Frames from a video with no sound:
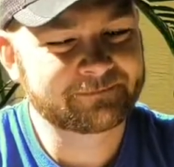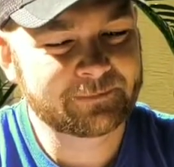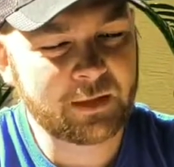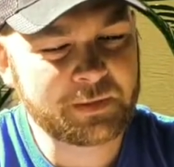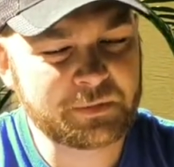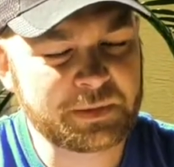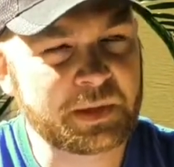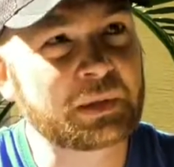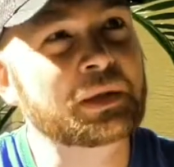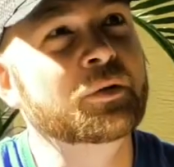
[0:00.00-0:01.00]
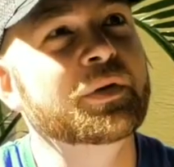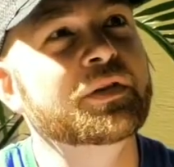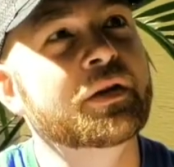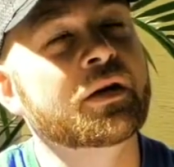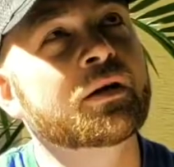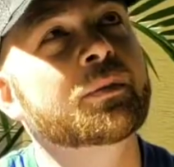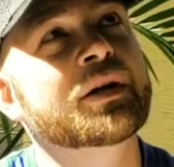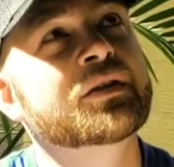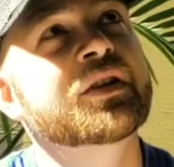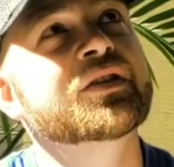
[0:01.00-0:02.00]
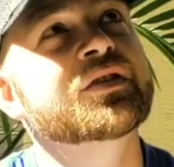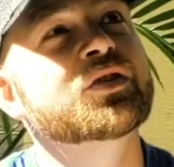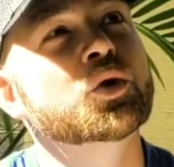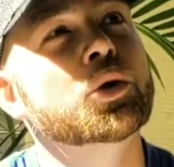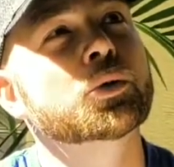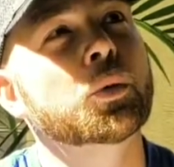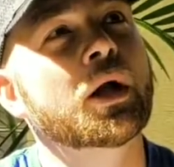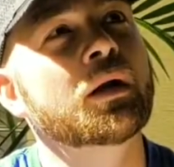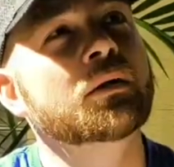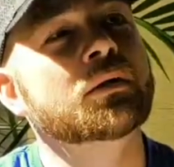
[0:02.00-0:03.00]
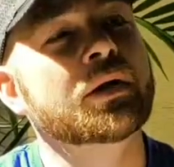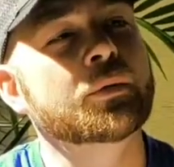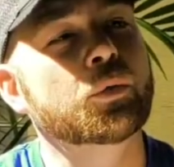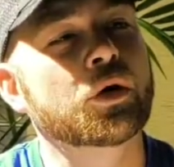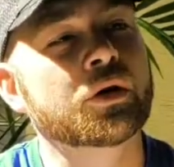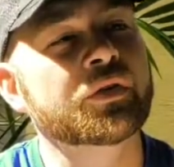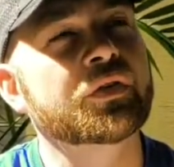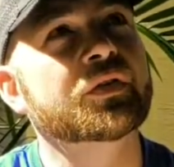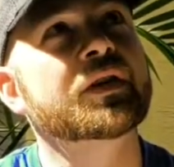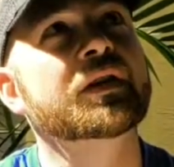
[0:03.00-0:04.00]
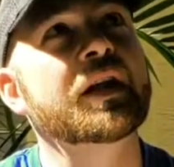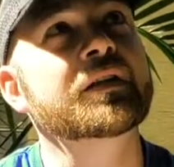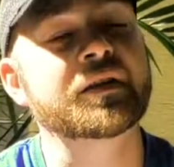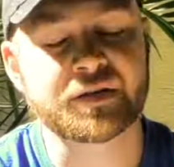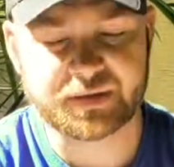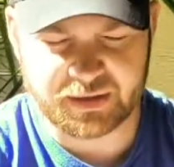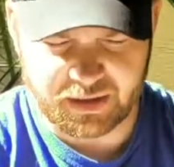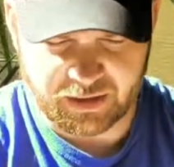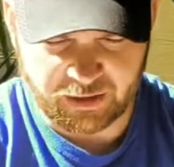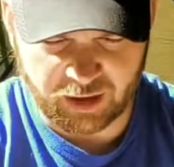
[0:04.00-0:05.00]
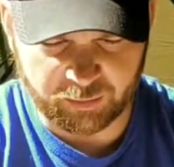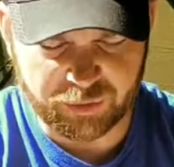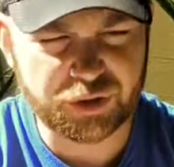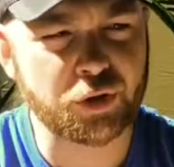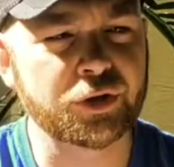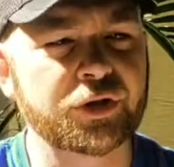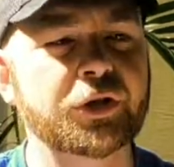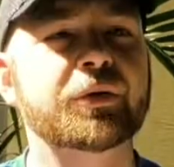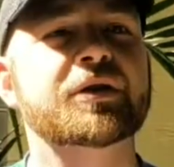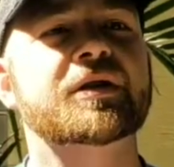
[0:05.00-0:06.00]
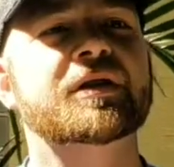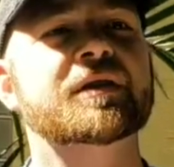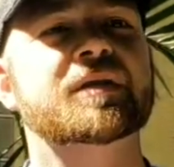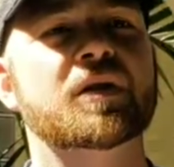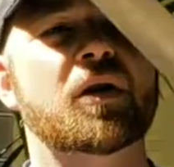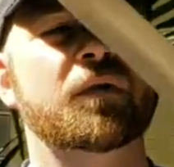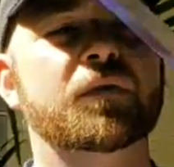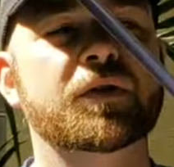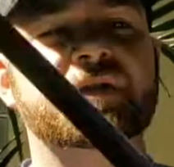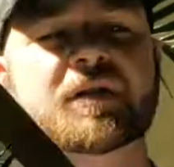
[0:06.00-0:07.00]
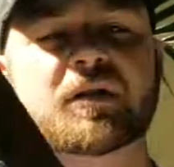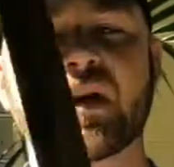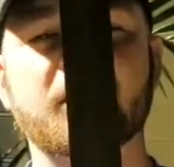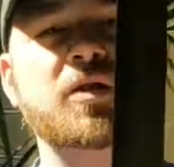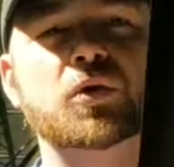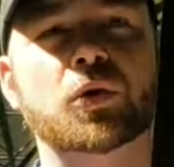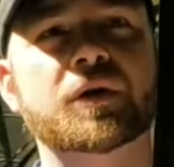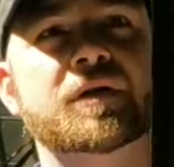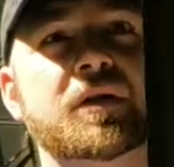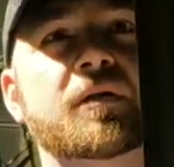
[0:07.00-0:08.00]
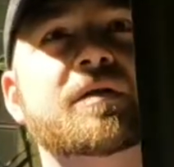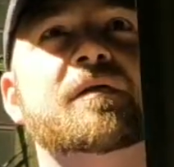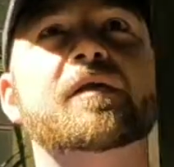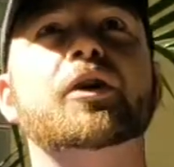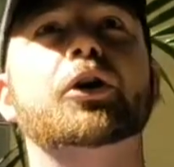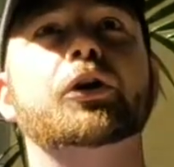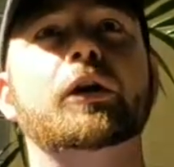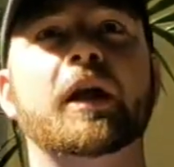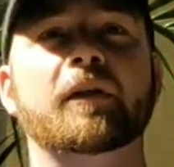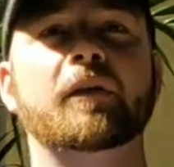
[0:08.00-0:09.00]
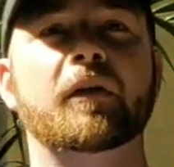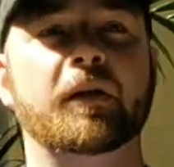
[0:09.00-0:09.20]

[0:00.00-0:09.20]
I wish it was a little bit thicker, but it does the sword well. It works. The length is almost 32 inches. So for a single-hand sword, it's a very good length.